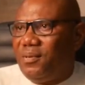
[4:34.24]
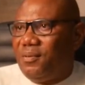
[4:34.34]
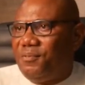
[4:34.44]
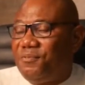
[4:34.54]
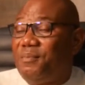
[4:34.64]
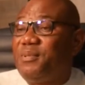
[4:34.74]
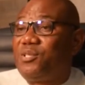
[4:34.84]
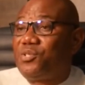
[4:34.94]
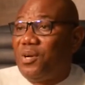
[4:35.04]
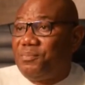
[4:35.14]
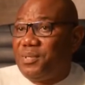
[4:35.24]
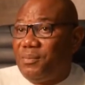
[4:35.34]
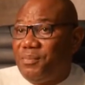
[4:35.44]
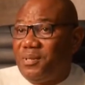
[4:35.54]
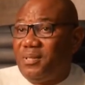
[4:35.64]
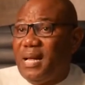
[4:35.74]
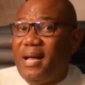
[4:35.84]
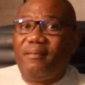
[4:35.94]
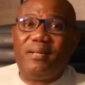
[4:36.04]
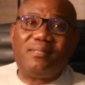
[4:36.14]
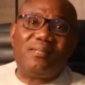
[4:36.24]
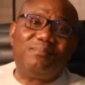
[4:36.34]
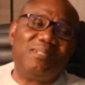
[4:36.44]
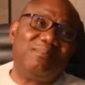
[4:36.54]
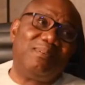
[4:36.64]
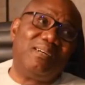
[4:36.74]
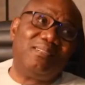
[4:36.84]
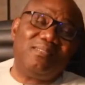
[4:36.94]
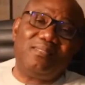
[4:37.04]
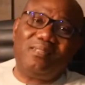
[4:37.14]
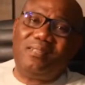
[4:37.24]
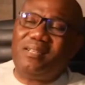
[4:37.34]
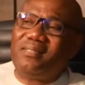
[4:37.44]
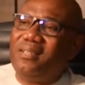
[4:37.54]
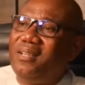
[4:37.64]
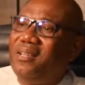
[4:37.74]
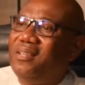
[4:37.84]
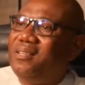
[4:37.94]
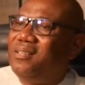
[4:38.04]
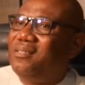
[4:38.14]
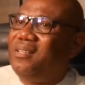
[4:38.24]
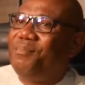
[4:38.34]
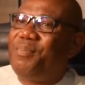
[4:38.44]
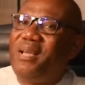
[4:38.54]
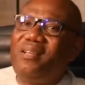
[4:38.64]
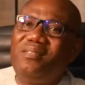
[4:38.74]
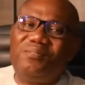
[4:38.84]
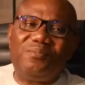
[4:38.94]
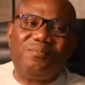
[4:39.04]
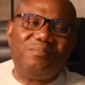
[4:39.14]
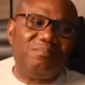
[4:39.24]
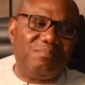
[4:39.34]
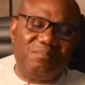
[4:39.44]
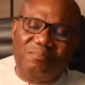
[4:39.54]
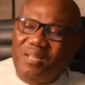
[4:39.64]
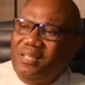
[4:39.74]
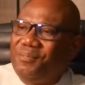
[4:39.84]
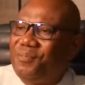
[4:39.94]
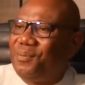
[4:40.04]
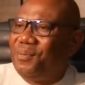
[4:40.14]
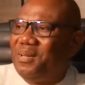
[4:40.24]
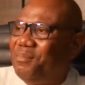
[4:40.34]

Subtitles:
From the top to the bottom. I read something about the other day that they're paying money for a